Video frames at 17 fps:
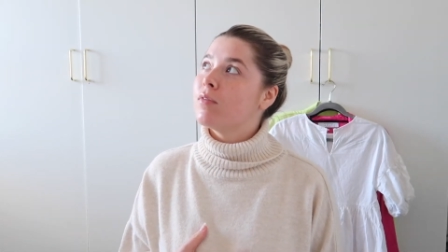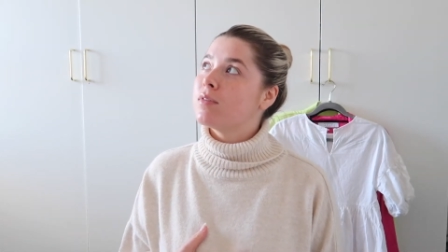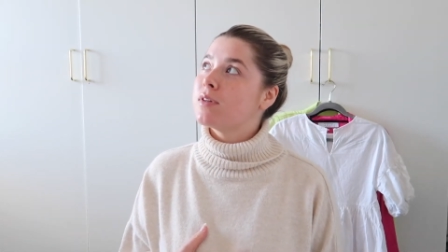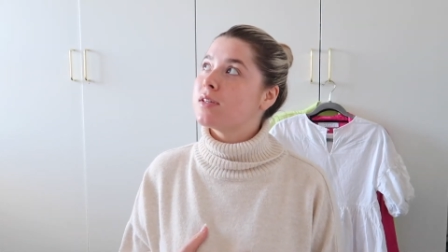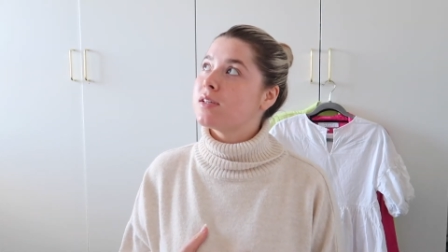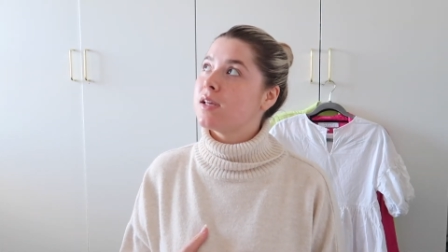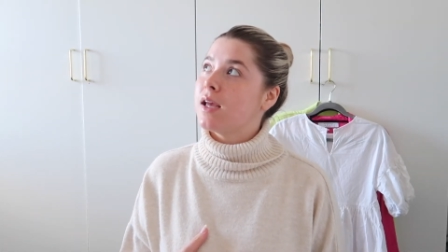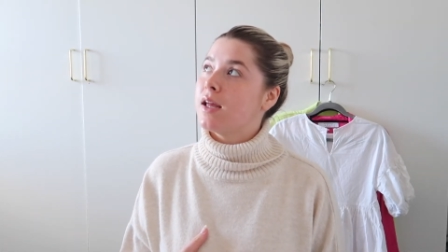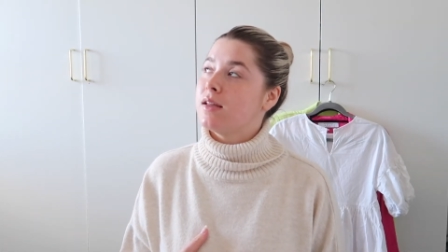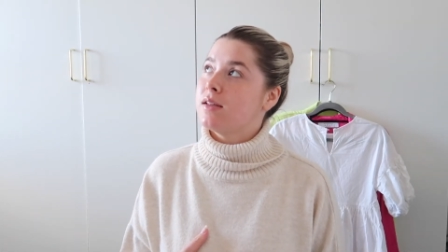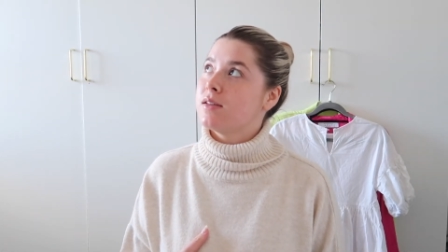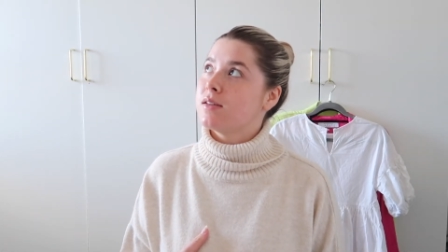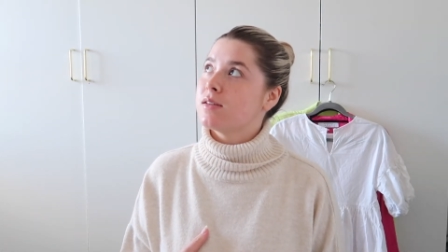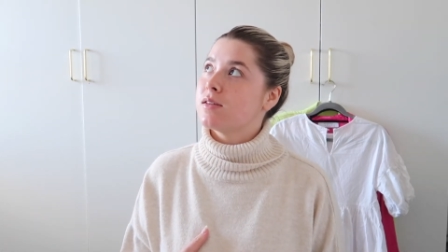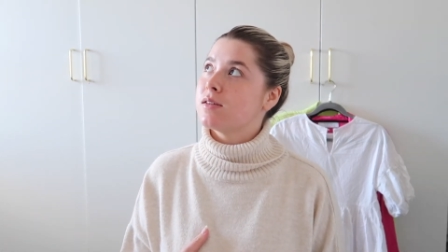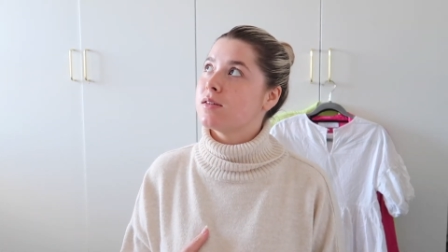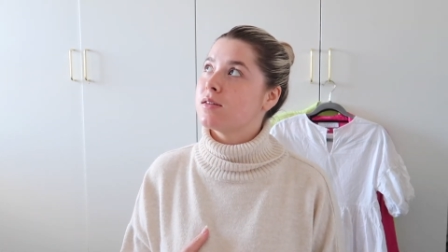
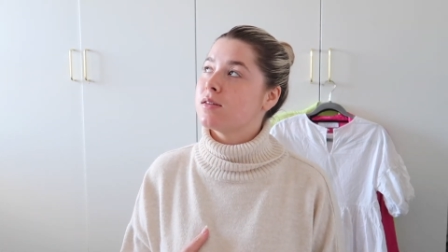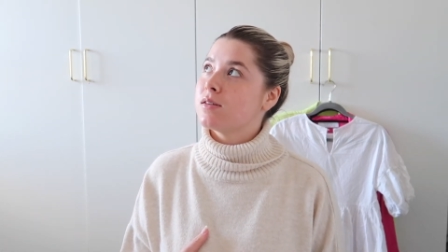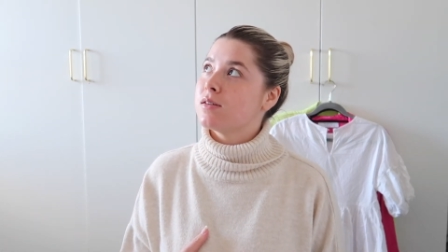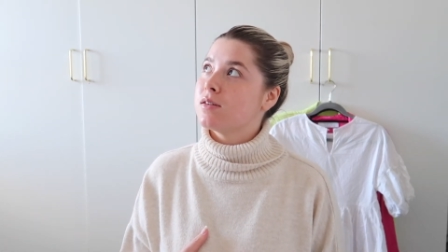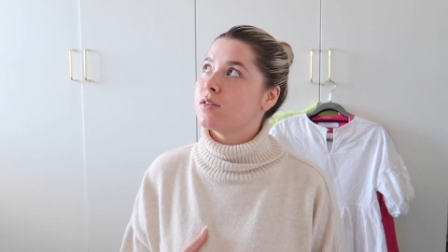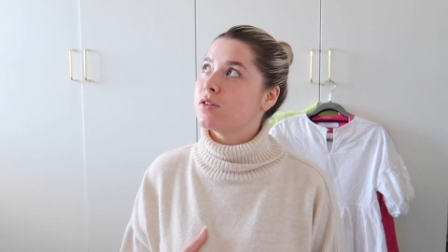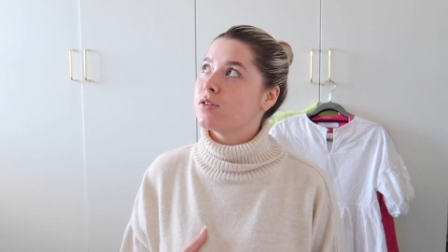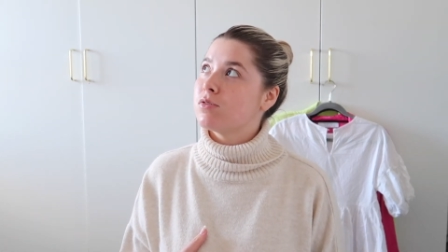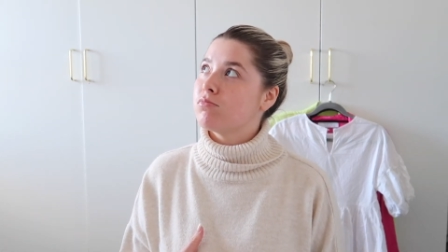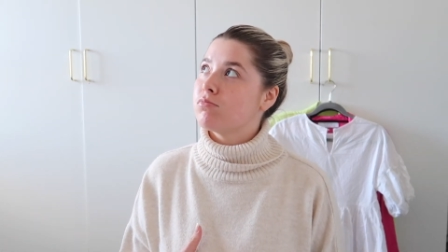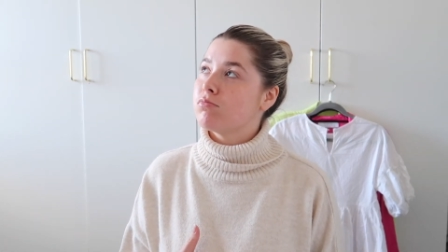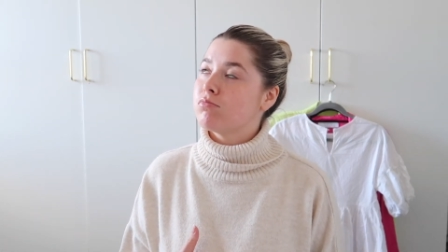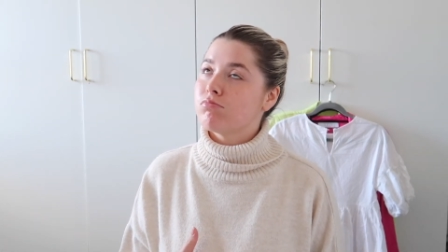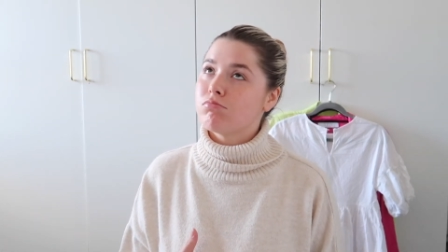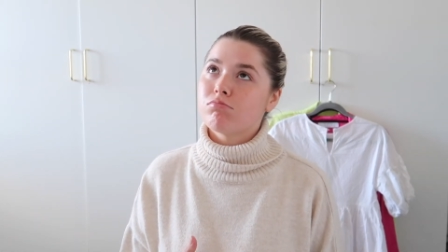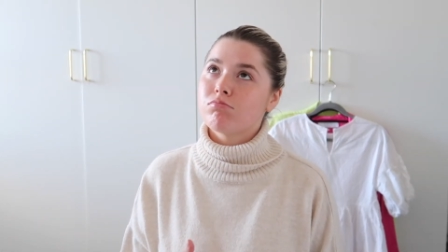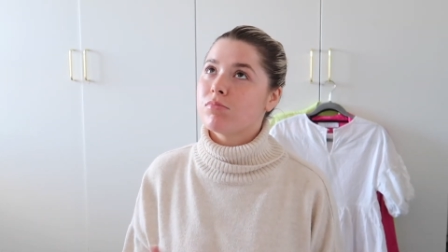since
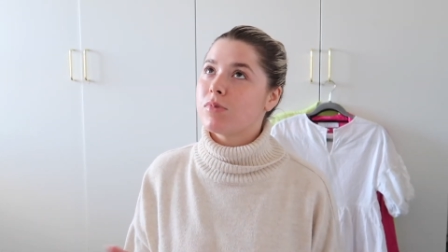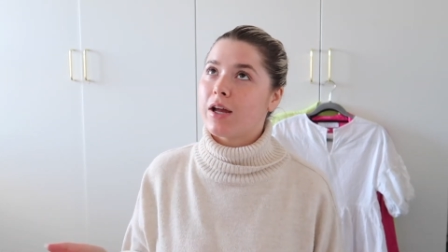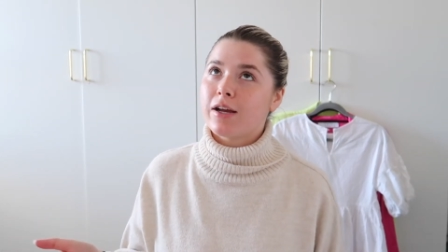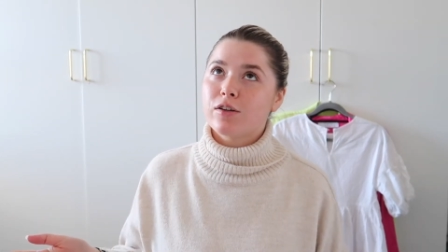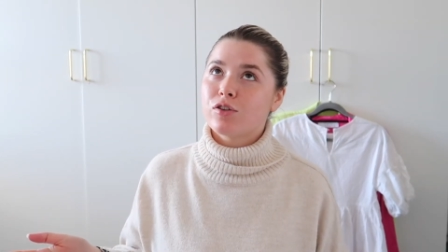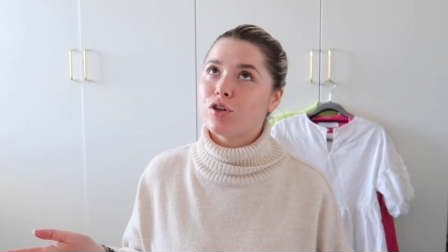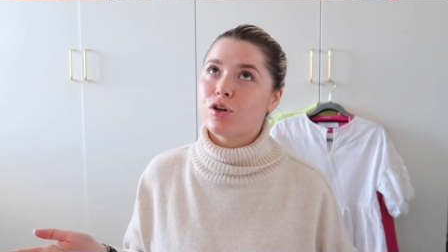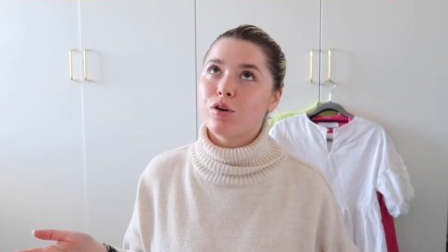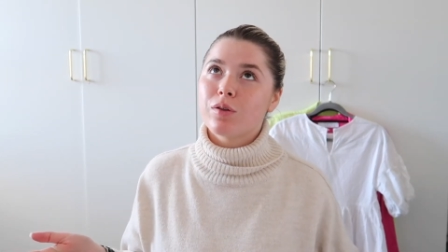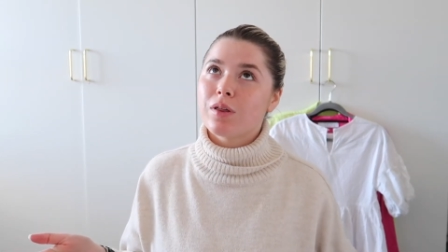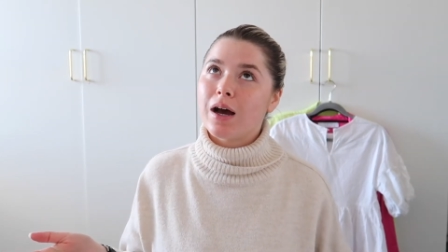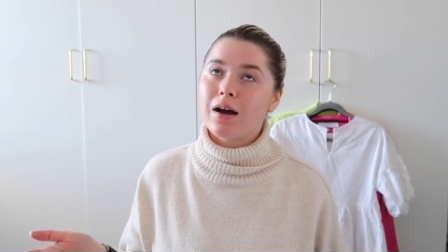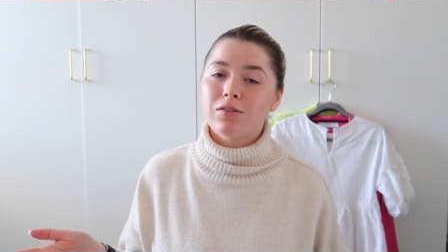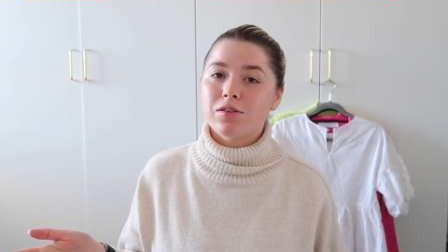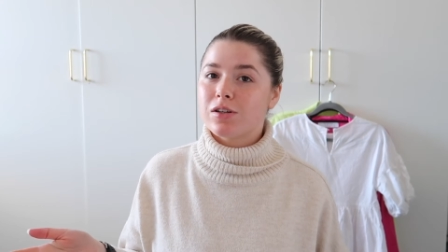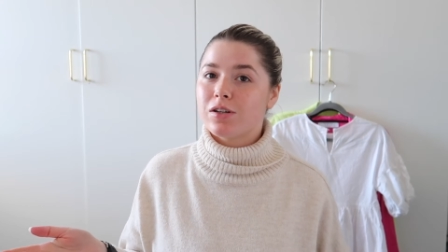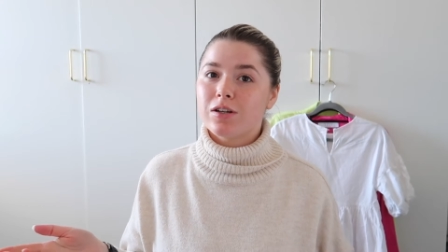like
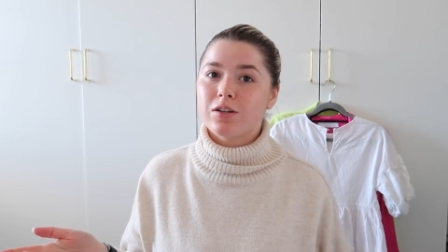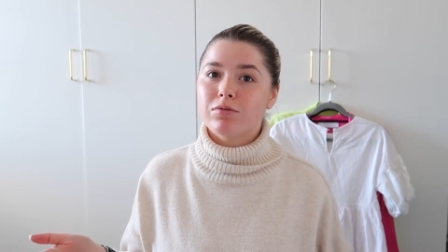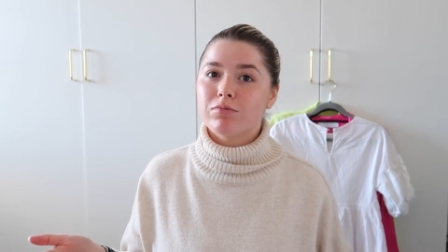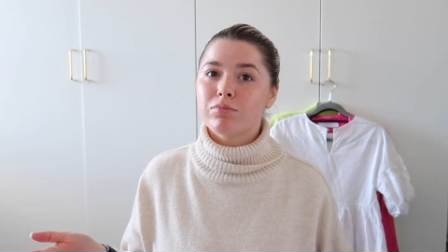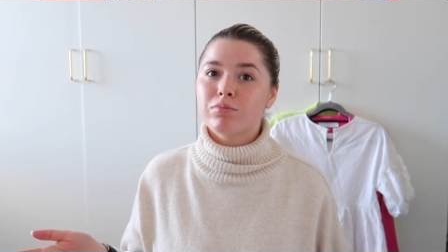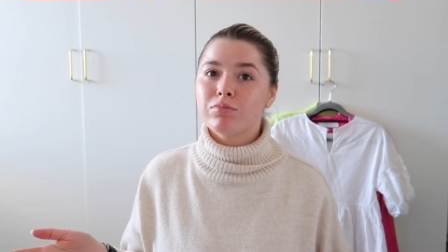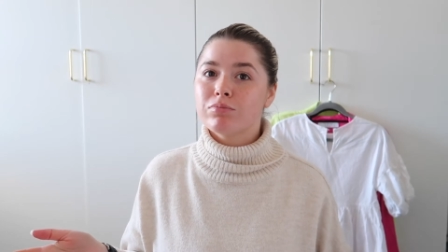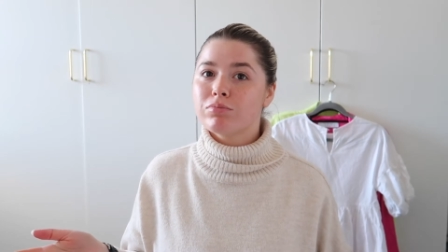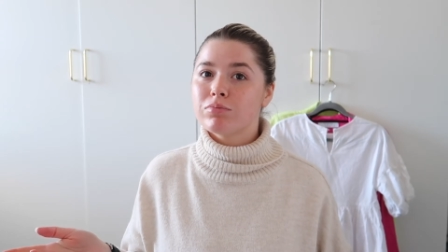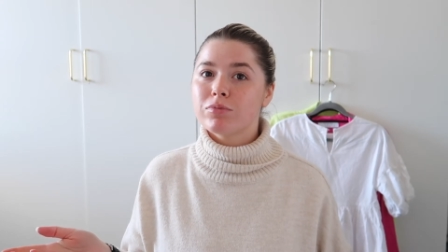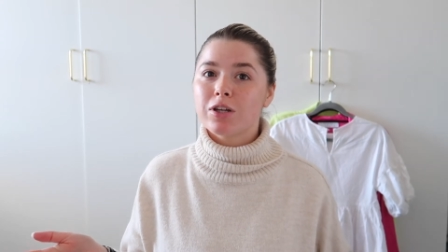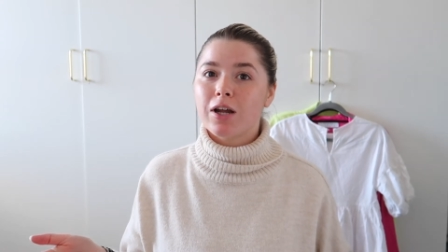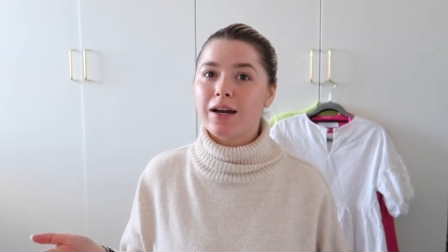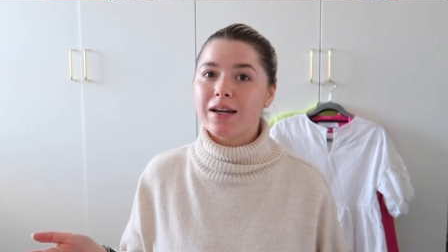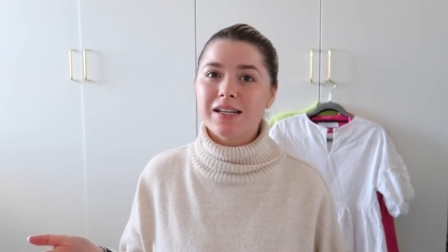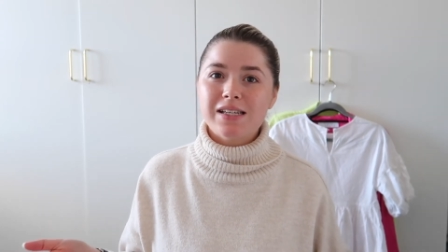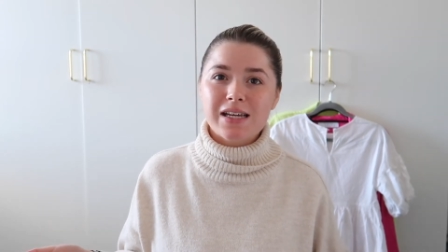
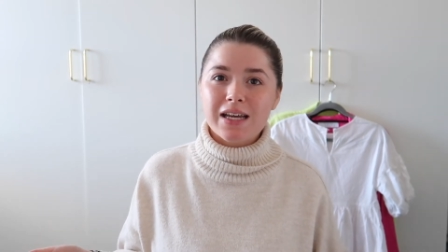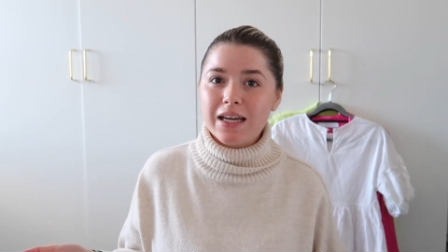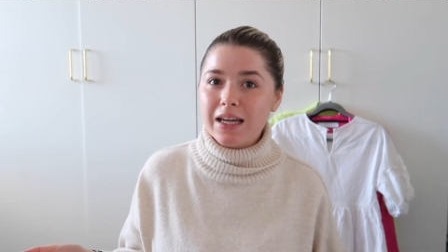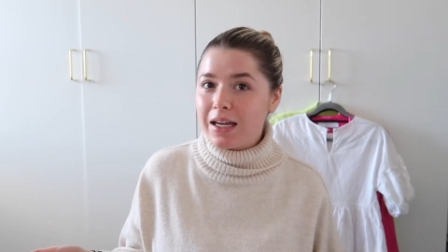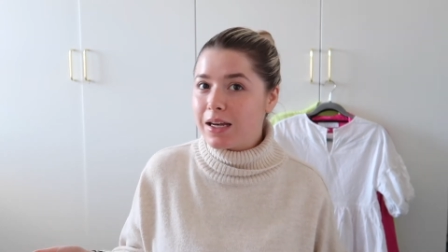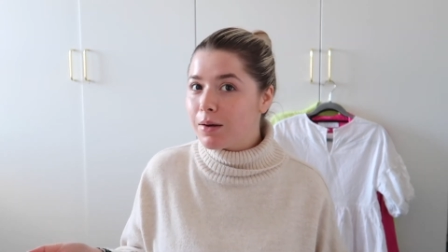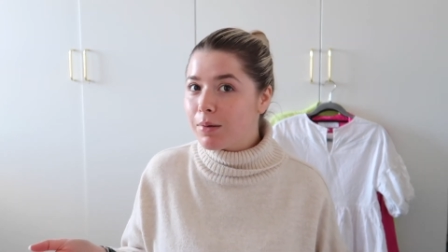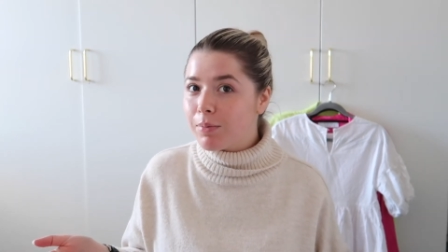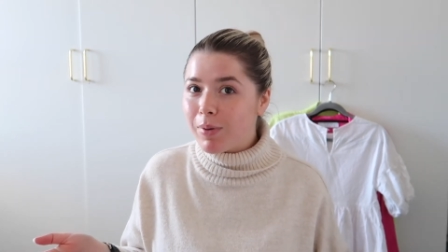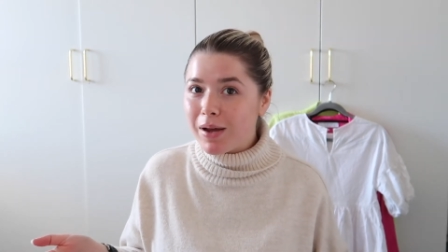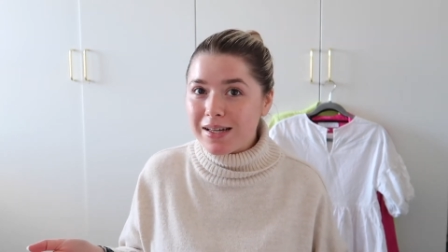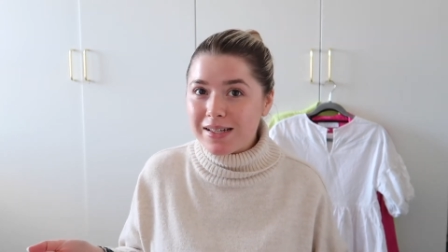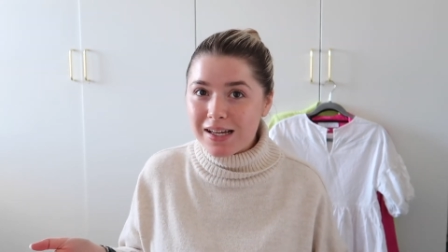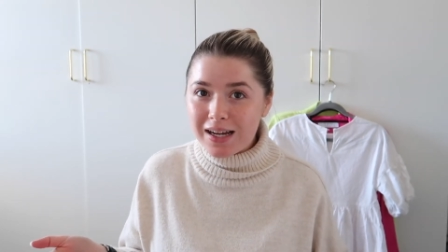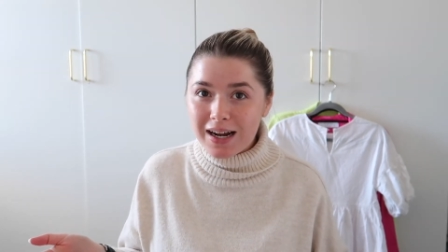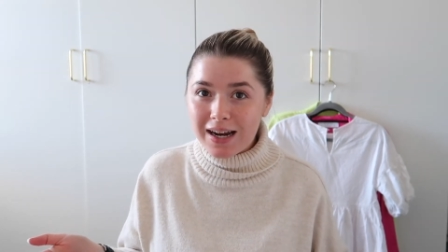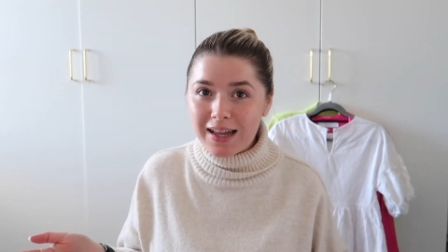2019,
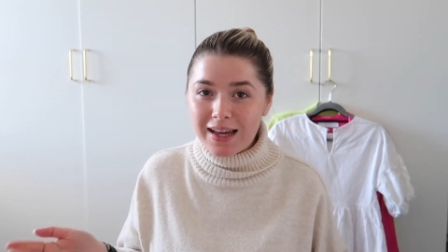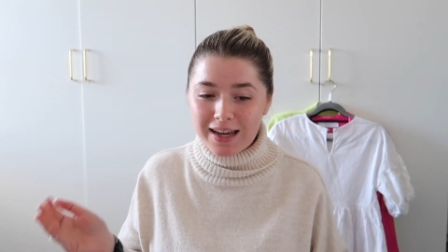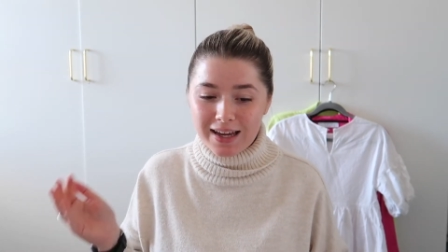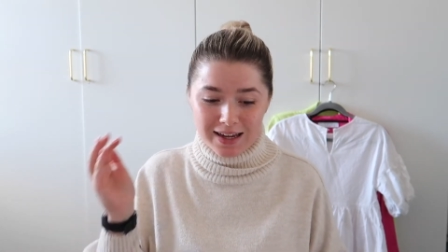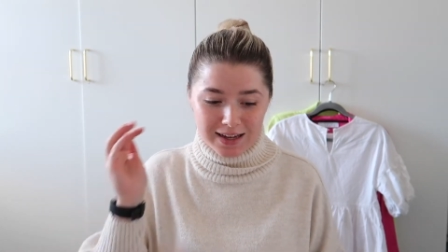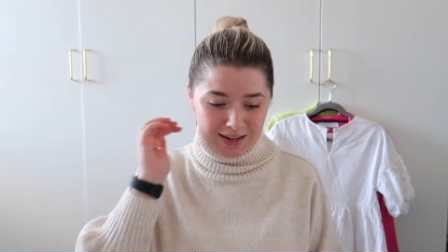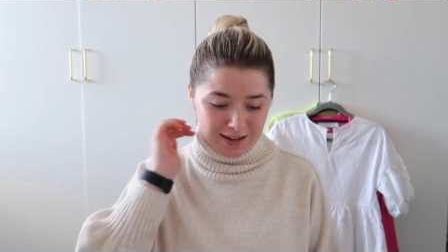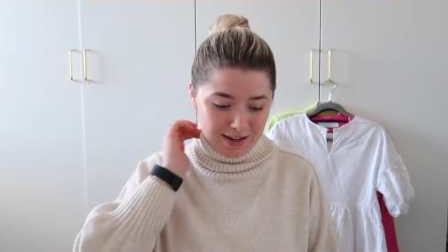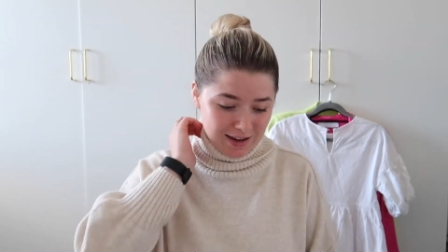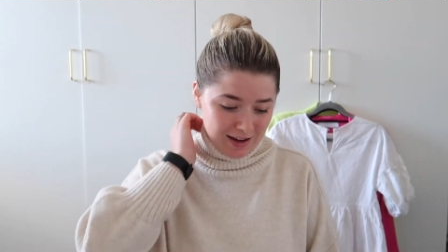basically.